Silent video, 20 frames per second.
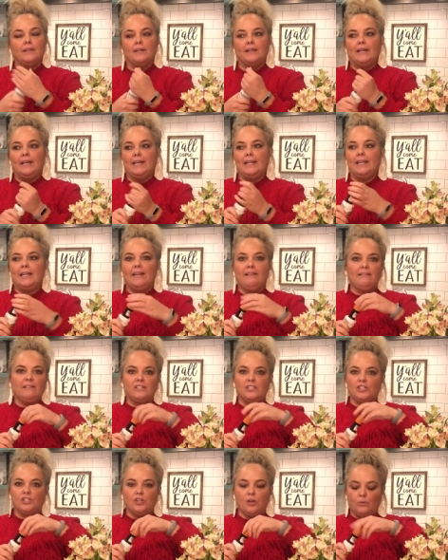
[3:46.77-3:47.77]
And again, this
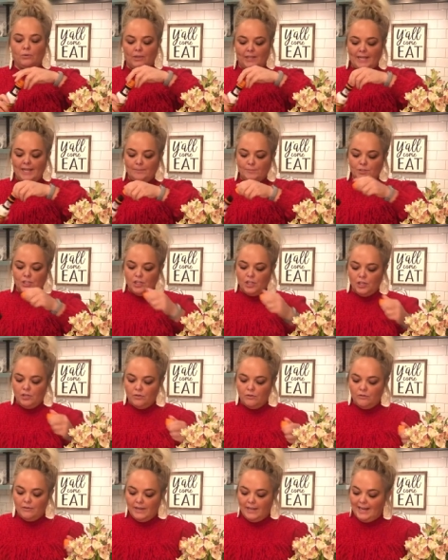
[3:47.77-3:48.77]
is totally up to
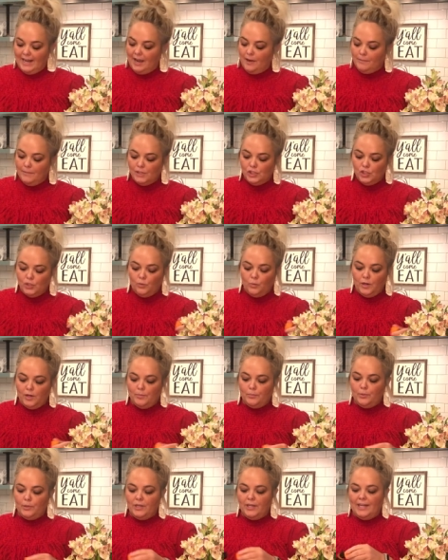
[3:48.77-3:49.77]
you and how much you want to
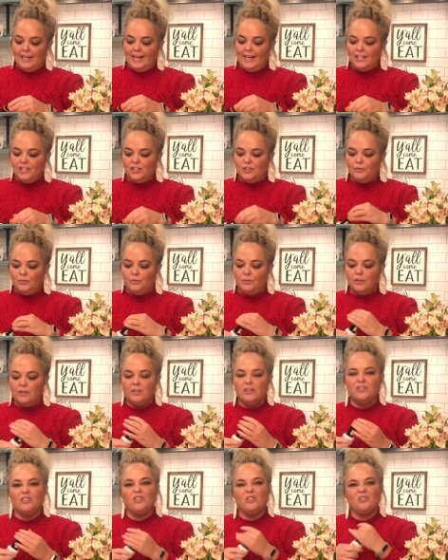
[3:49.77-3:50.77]
put in. I do
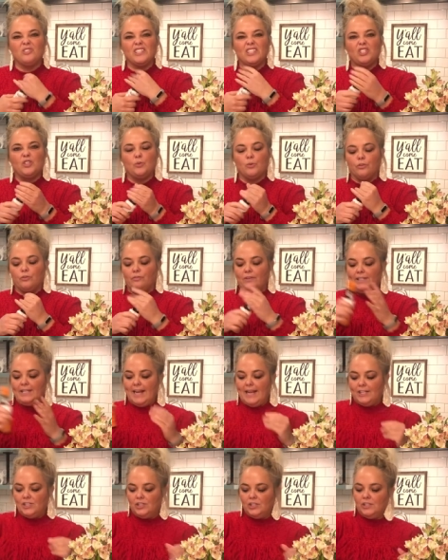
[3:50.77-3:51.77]
usually two or three
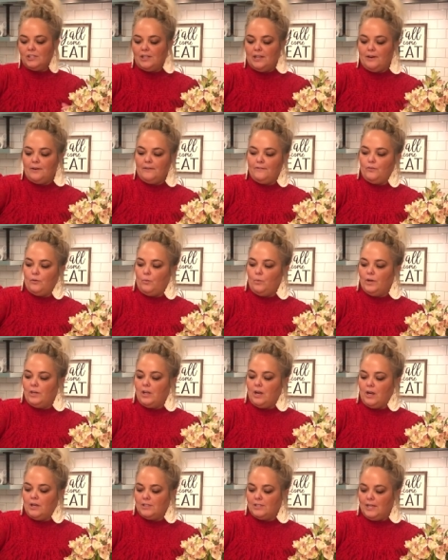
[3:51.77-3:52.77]
dashes there for one
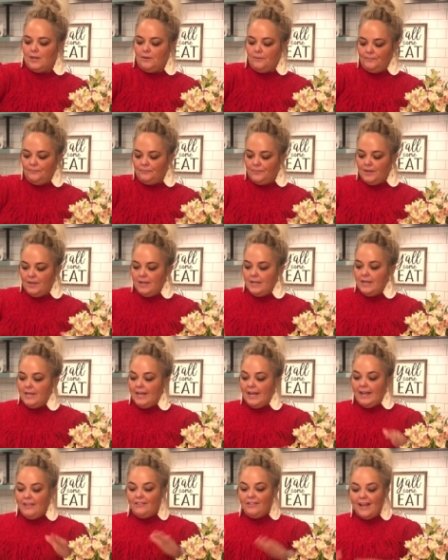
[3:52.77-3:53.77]
cocktail.
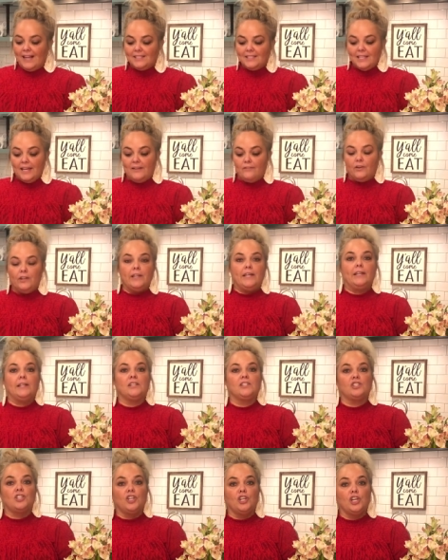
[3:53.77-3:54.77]
And that's everything that's
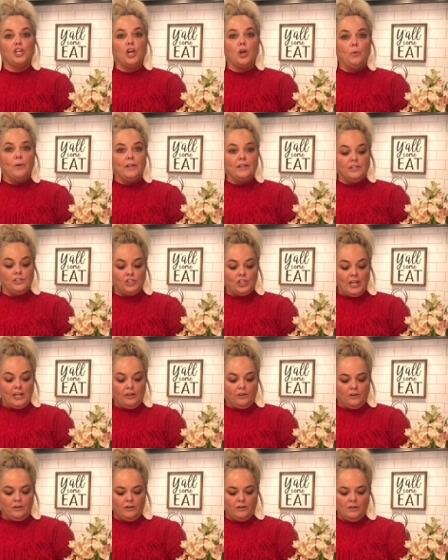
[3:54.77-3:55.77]
going to go in the shaker.
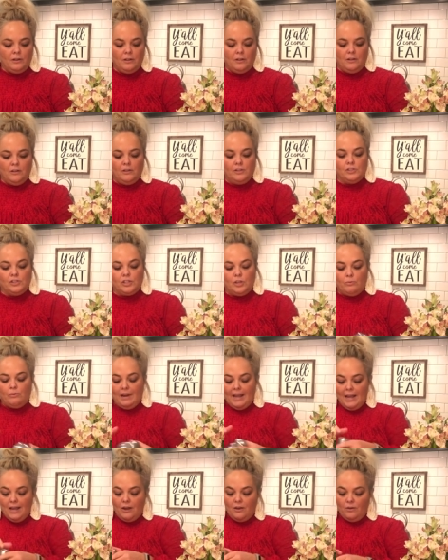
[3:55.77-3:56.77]
So
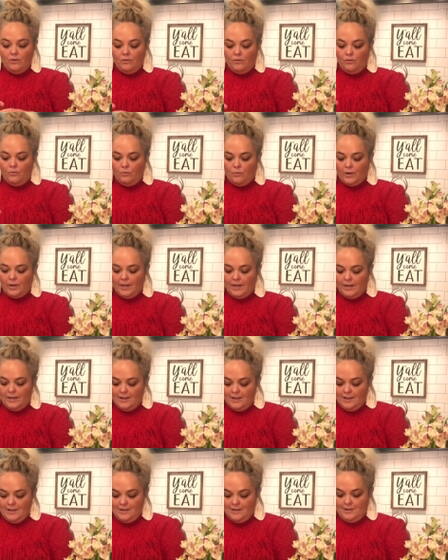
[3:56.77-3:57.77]
now we're going
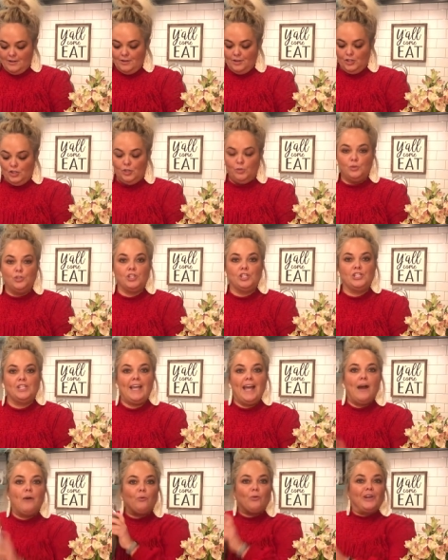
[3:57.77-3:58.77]
to do just
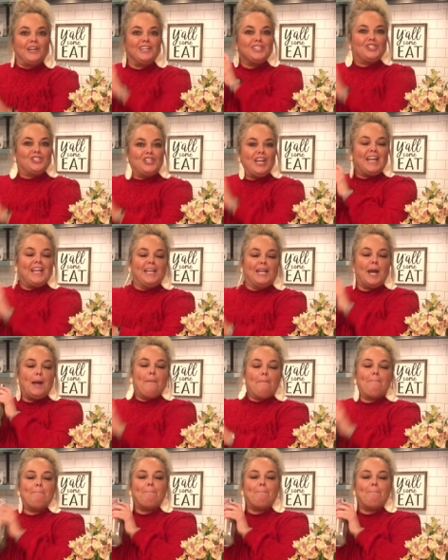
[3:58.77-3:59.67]
that. Shake it up.